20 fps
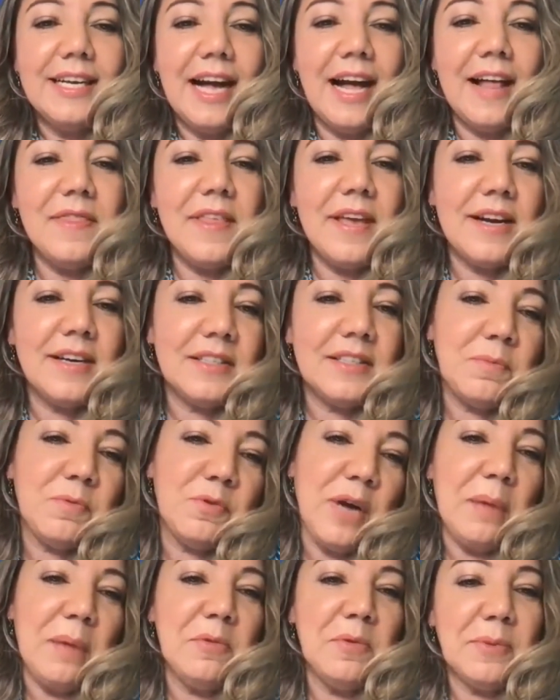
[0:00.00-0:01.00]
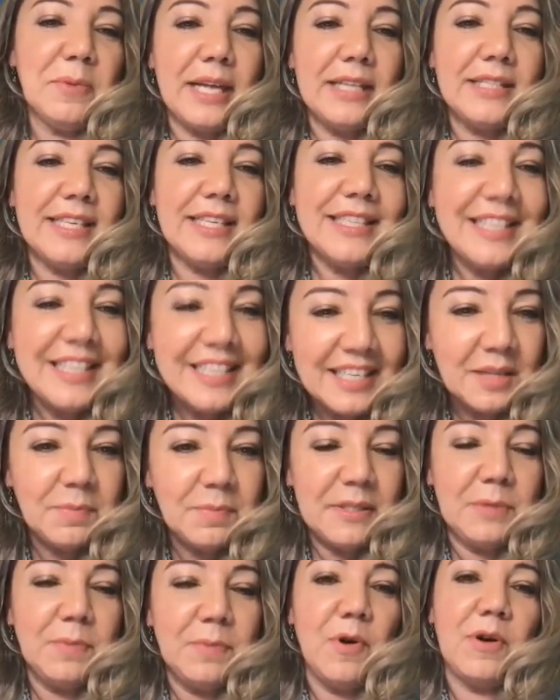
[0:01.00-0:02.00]
And there the problem gets a little
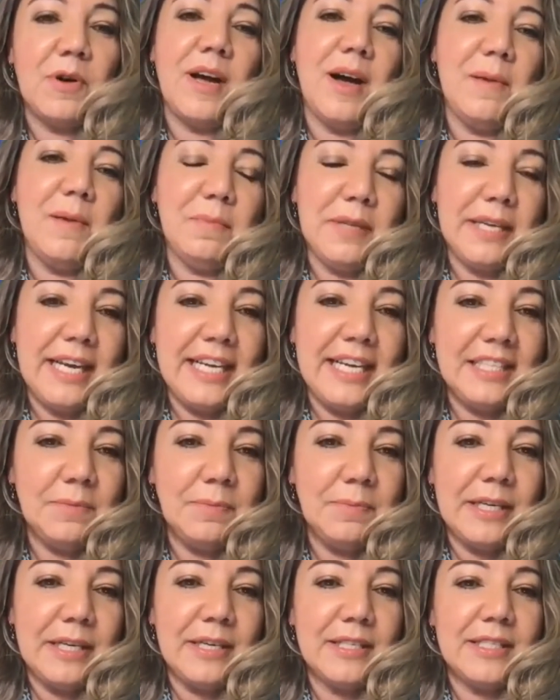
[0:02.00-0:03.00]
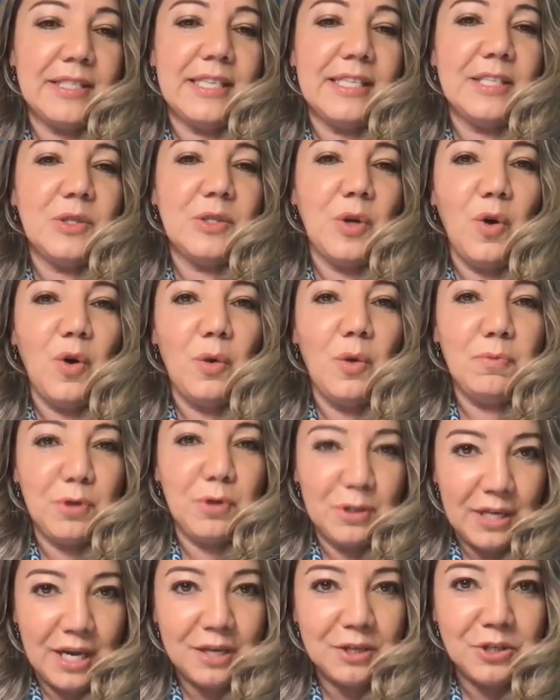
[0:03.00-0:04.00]
bit more complicated because there's the whole
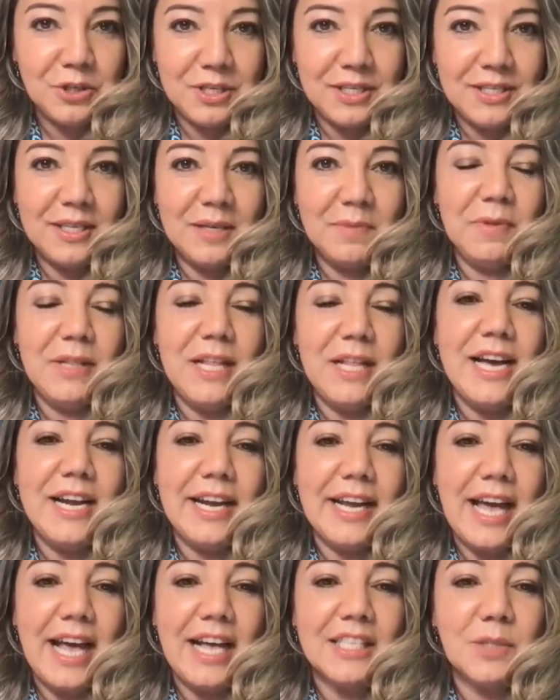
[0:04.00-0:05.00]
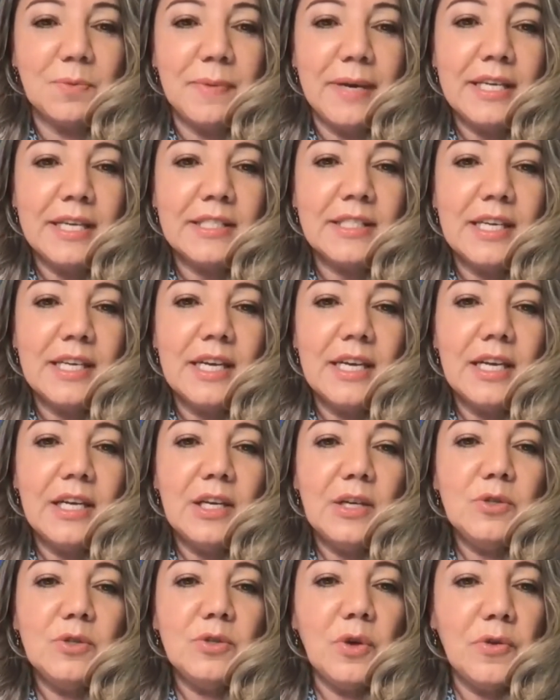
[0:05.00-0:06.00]
production planning aspect.
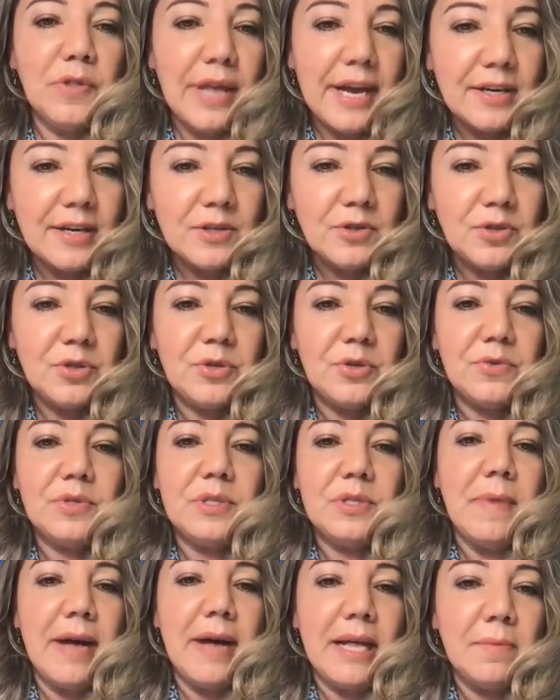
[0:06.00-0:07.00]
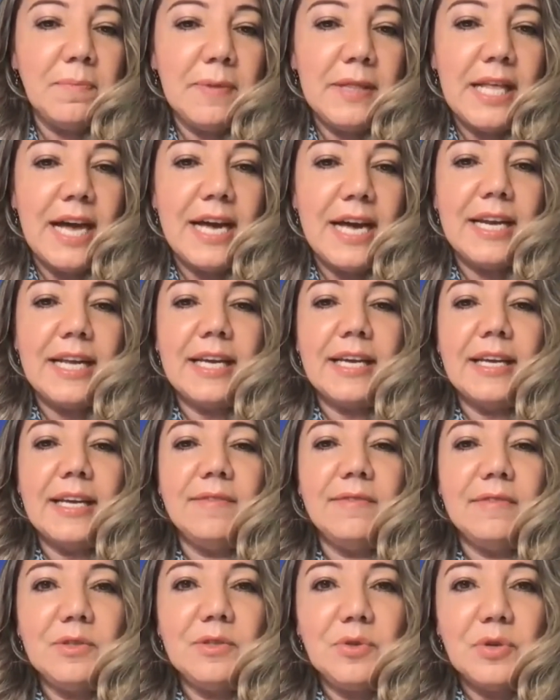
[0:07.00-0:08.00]
So there too, demand planning,
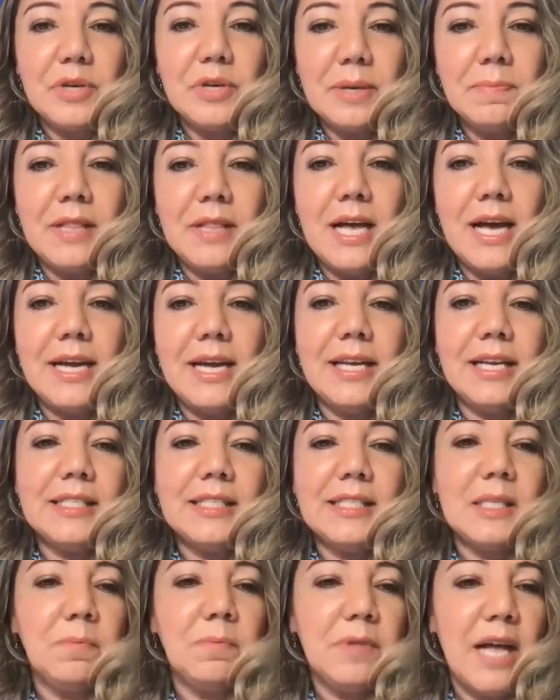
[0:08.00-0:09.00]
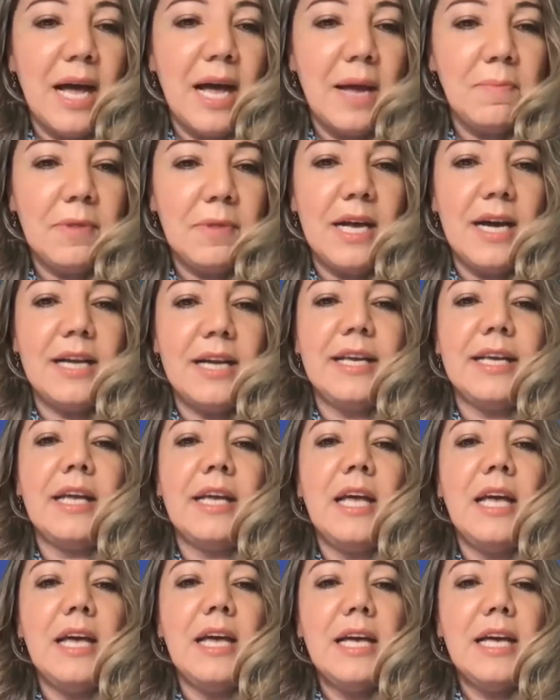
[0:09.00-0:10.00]
inventory planning, supply
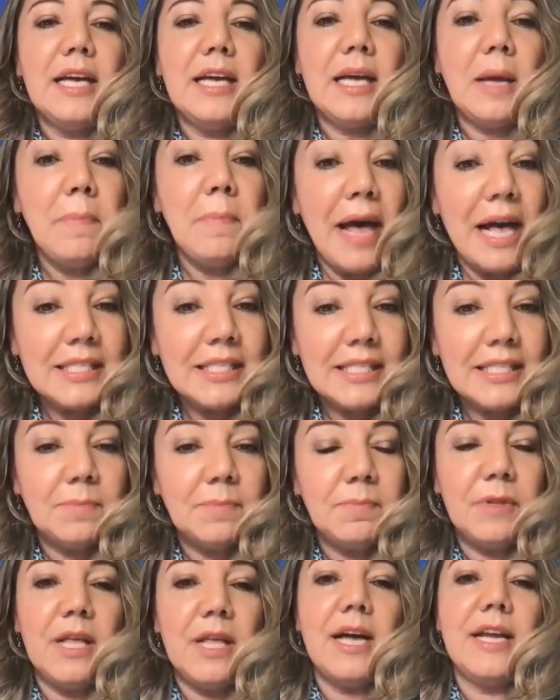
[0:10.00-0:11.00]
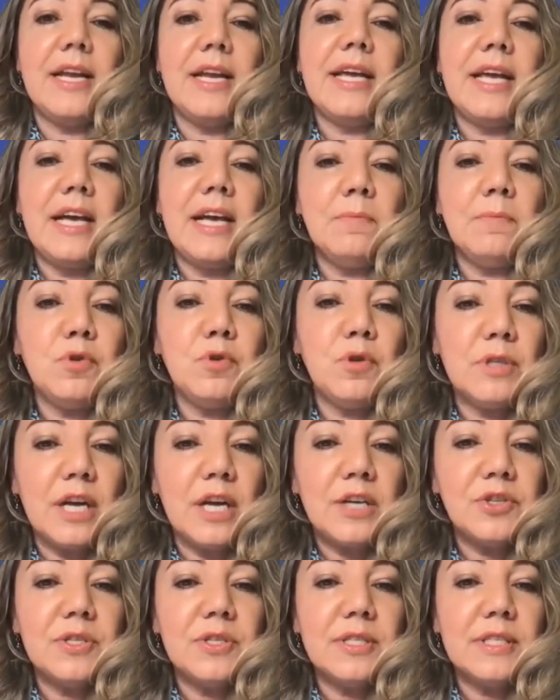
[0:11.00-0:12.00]
planning, capacity planning, and
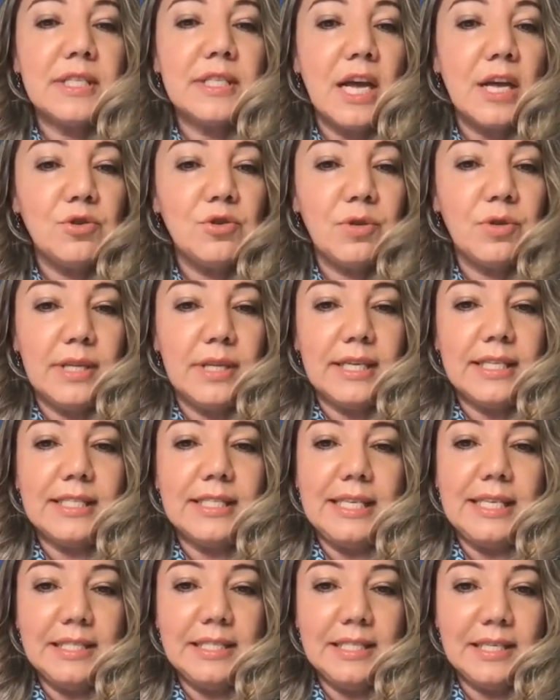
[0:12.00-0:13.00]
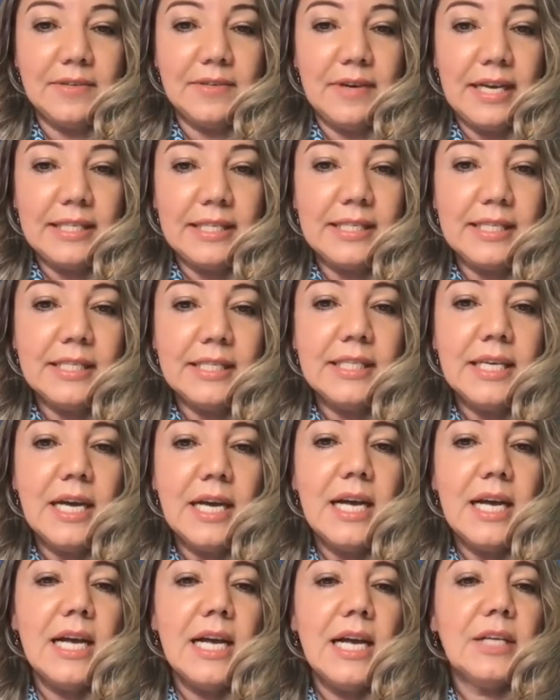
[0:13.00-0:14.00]
production scheduling is integrated
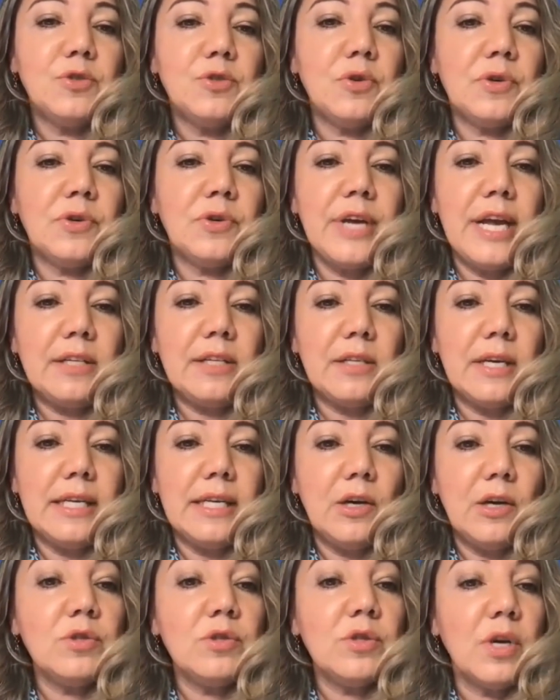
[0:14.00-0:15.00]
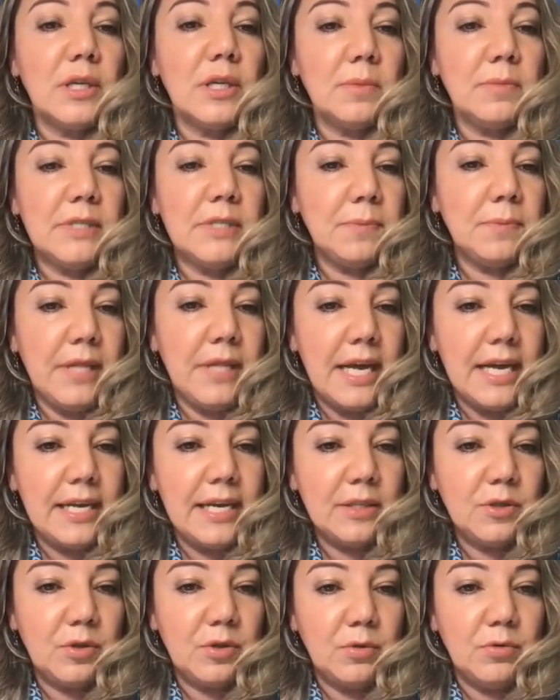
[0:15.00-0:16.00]
to create an autonomous
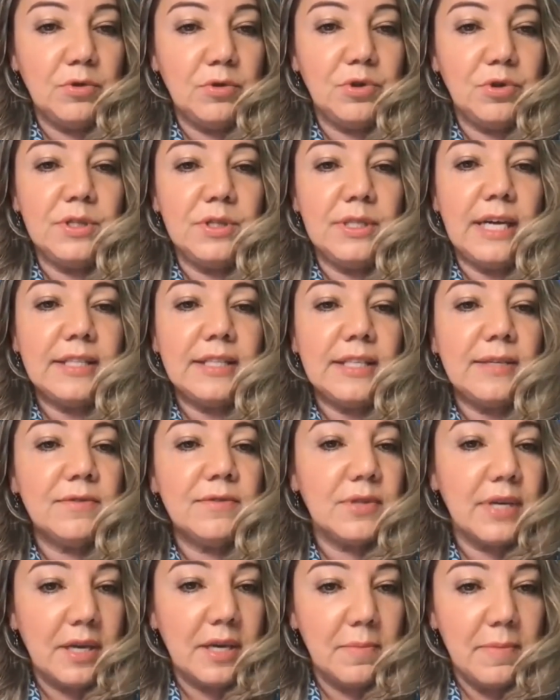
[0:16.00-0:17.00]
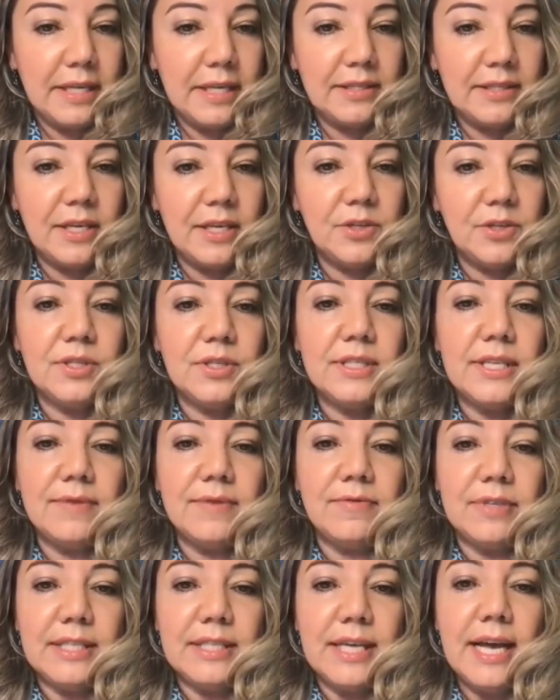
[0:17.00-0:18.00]
planning solution that gives recommendations
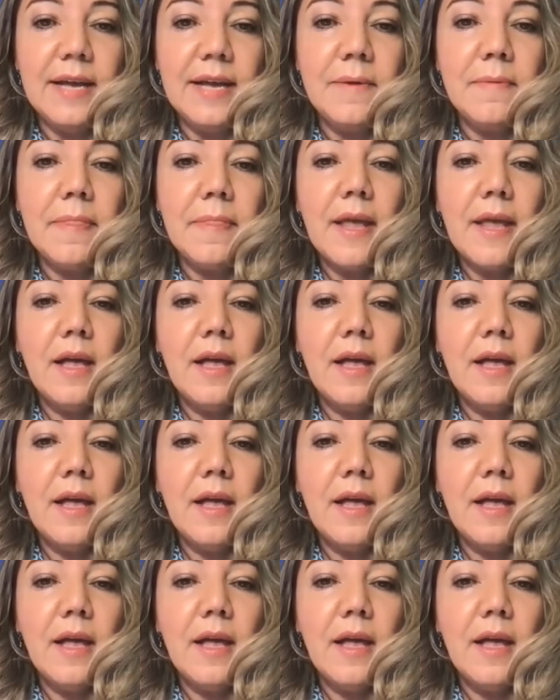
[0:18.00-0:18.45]
every day.